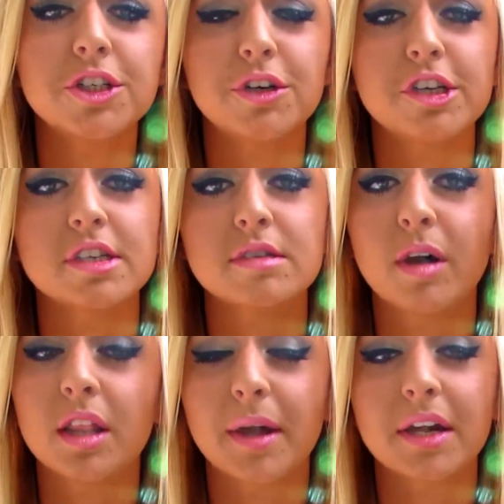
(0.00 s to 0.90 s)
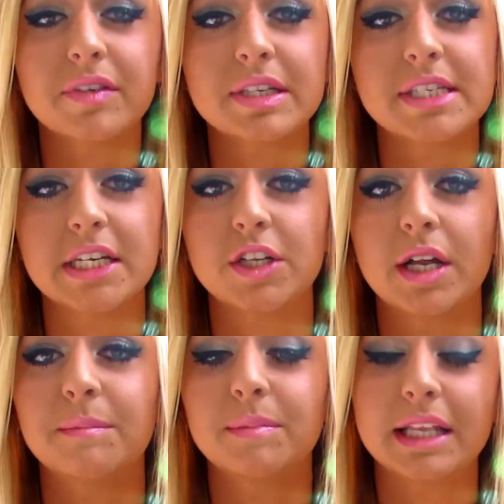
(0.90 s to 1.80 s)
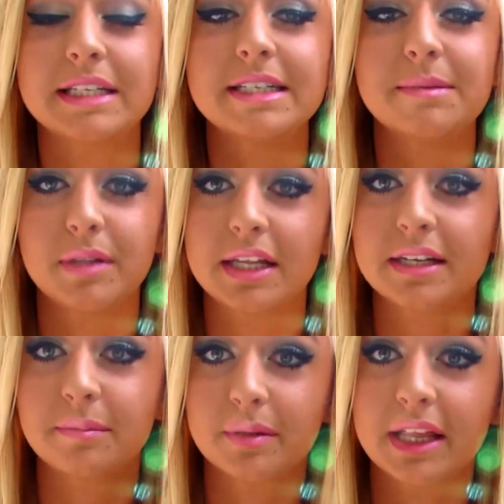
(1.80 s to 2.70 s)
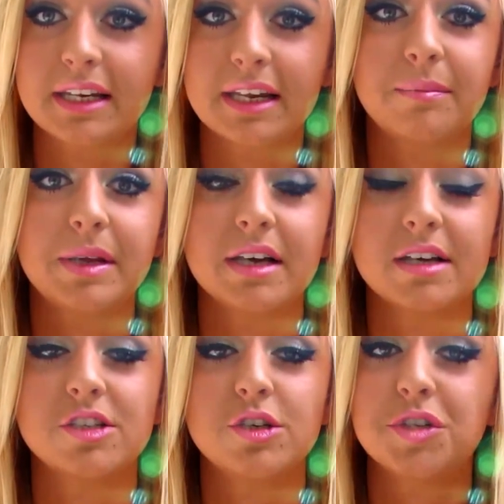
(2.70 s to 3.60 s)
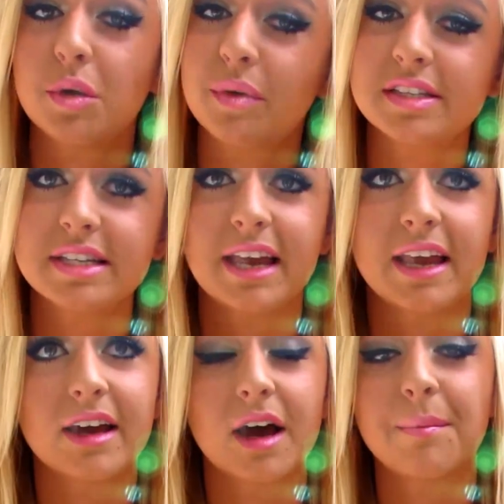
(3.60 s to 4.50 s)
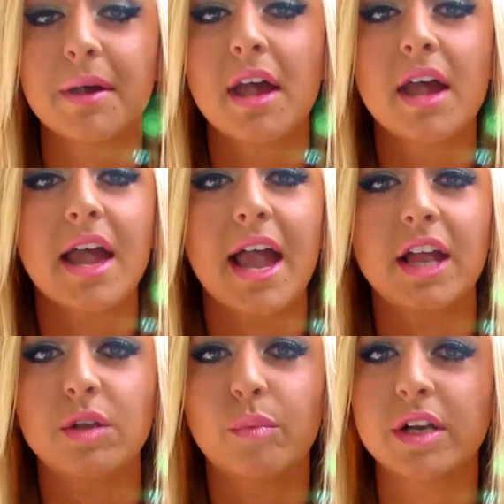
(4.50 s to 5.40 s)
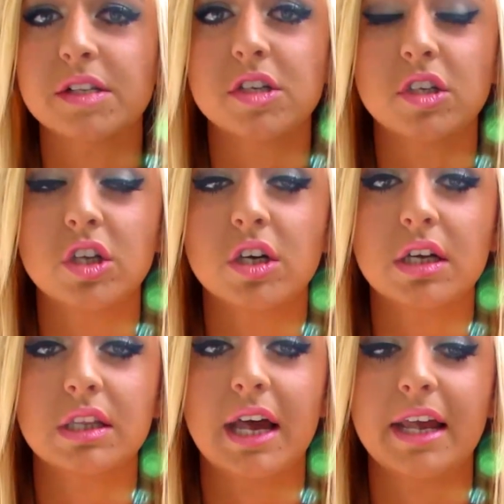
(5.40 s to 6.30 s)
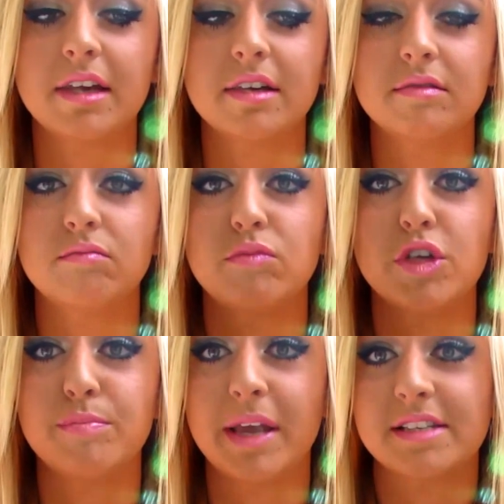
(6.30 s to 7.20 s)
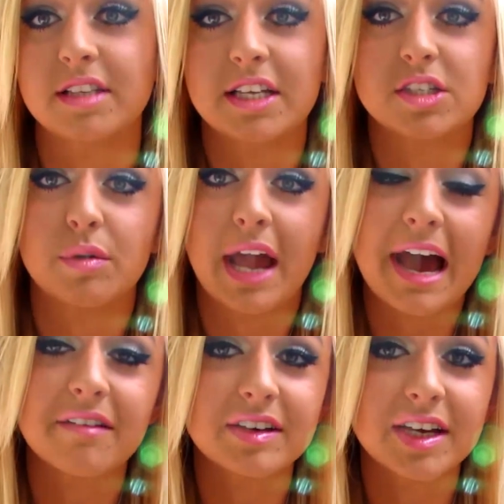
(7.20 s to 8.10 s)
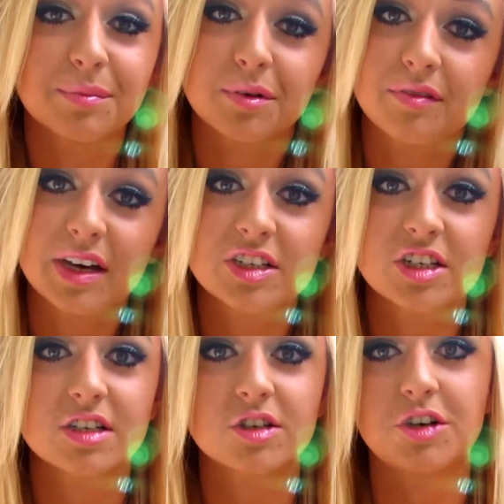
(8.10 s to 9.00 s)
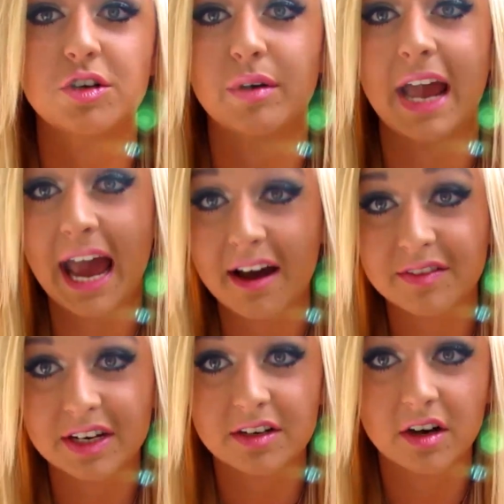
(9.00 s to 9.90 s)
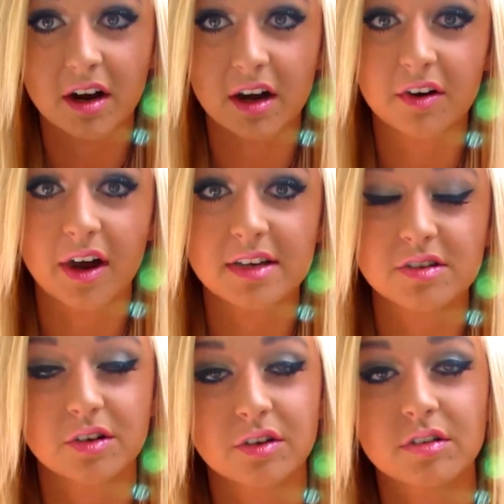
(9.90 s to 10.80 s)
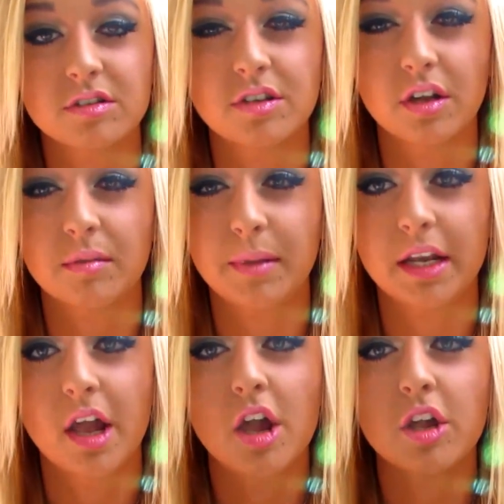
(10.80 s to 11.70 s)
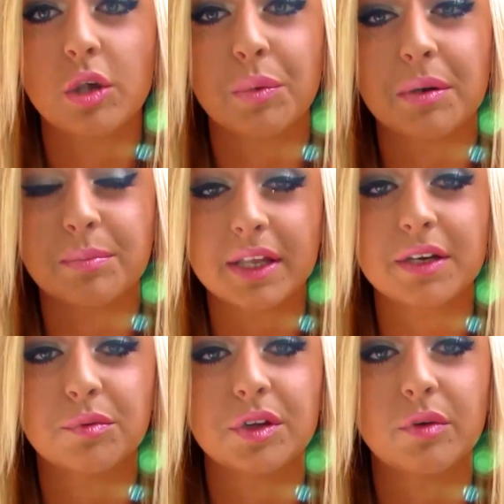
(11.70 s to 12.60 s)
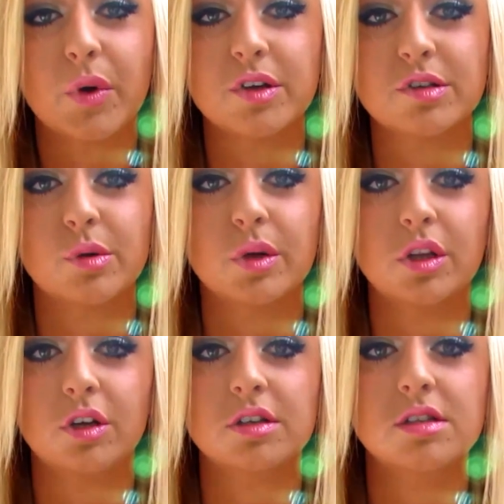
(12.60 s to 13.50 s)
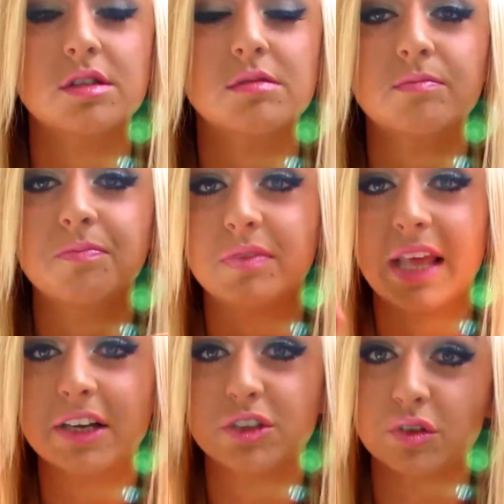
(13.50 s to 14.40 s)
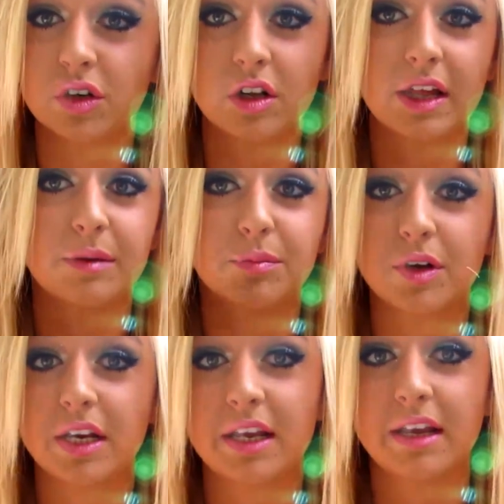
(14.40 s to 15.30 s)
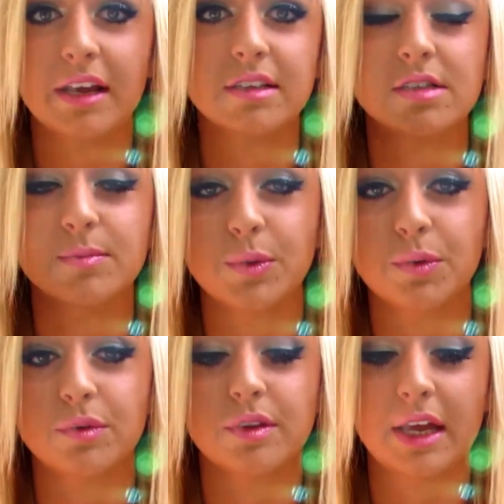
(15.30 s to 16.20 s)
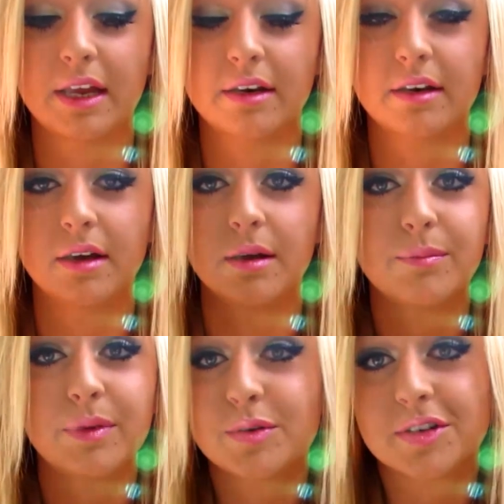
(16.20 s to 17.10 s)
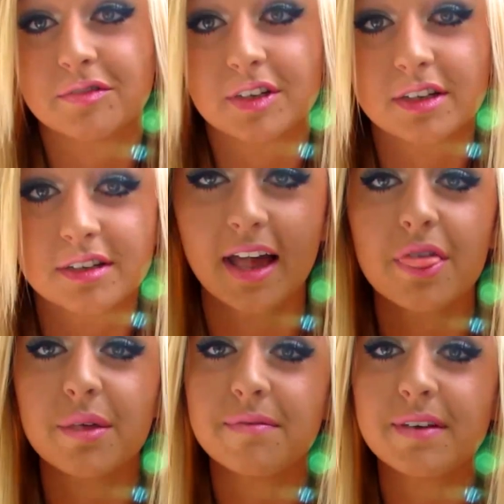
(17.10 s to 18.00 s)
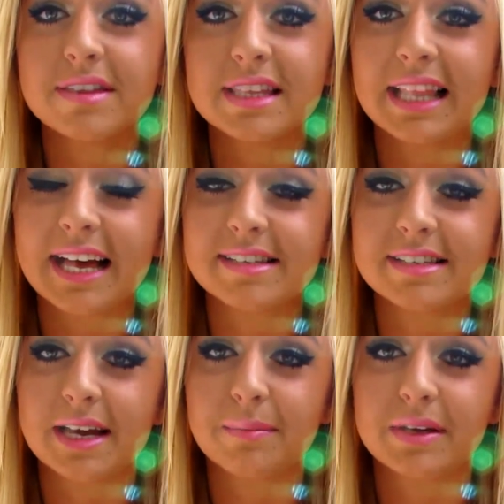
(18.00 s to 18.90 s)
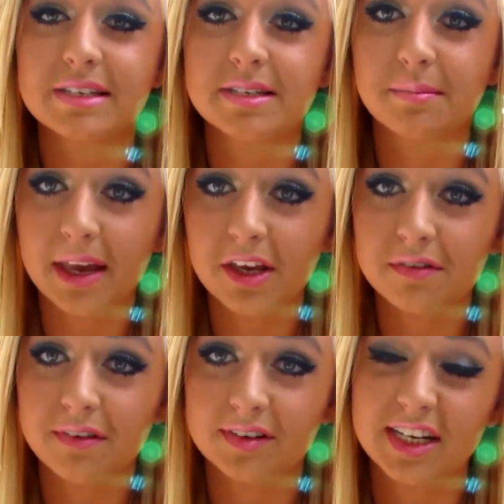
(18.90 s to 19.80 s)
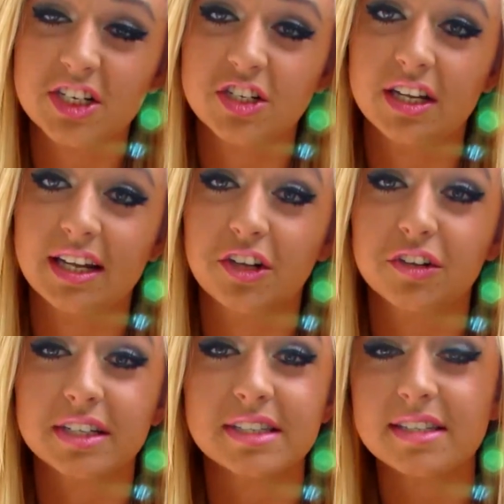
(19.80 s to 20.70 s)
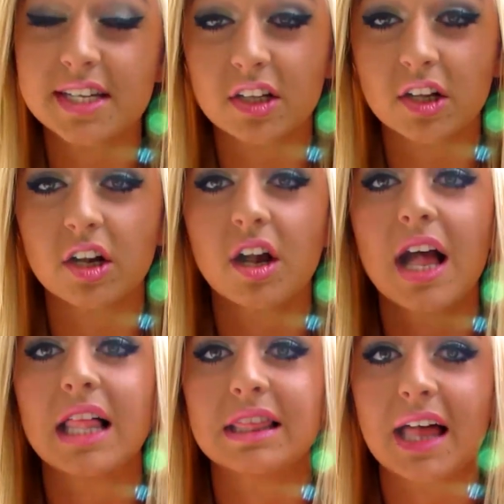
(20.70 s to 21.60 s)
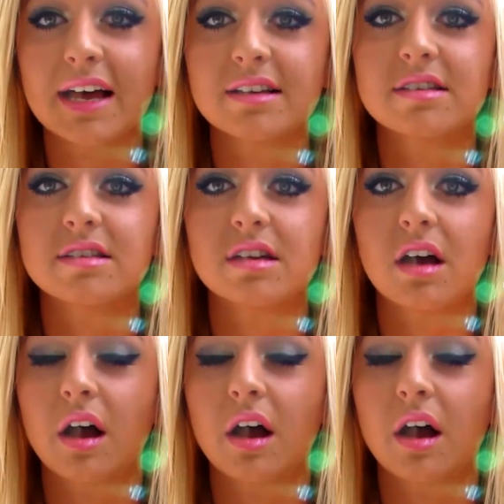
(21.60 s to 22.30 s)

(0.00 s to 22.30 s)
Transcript: you do, use a small amount of concealer and blend it, because you don't want it to cake up and you want it to look like you basically don't have any imperfections or you don't have any dark under eye circles, you know what I mean? You want to blend it really well so it looks natural and pretty and smooth and beautiful. The fifth and last step is to make your foundation and your concealer last